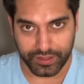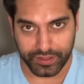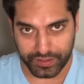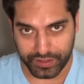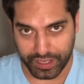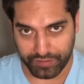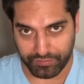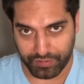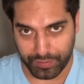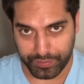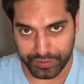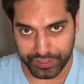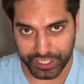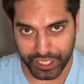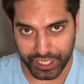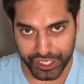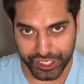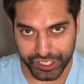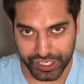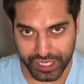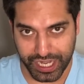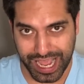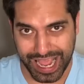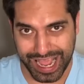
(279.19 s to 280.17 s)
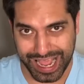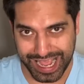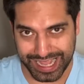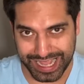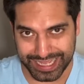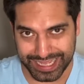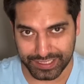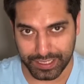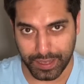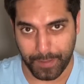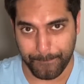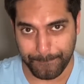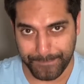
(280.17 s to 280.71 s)
their reputation
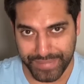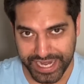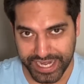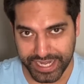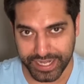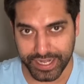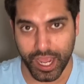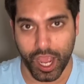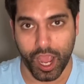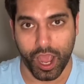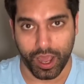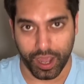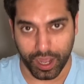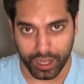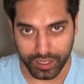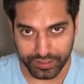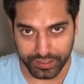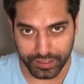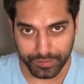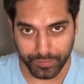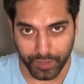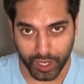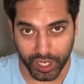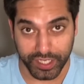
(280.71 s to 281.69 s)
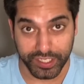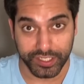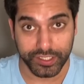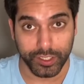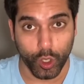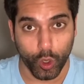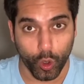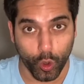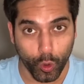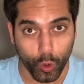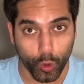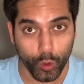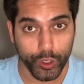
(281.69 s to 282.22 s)
has been undermined
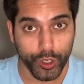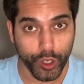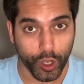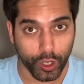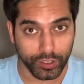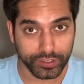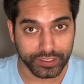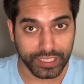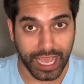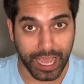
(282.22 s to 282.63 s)
or not?